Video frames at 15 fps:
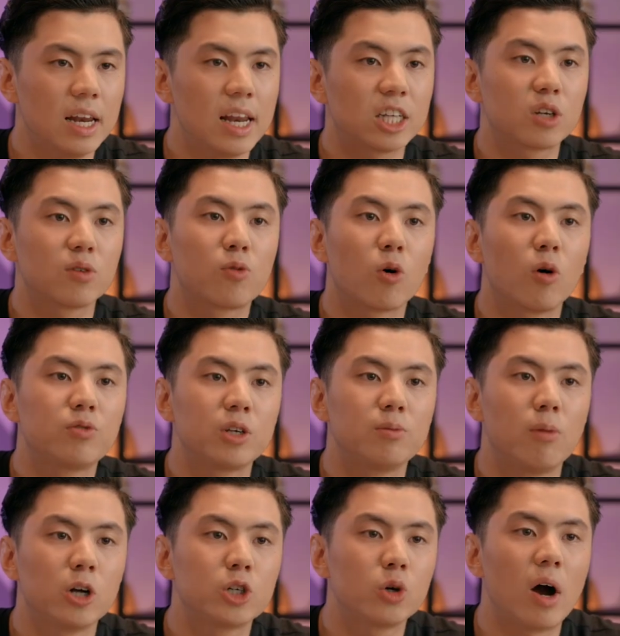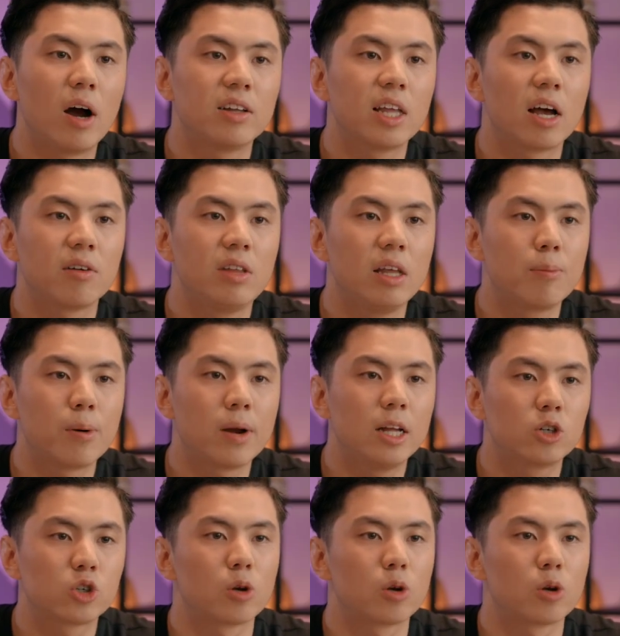In lesson 4 of this module, I dive deeper into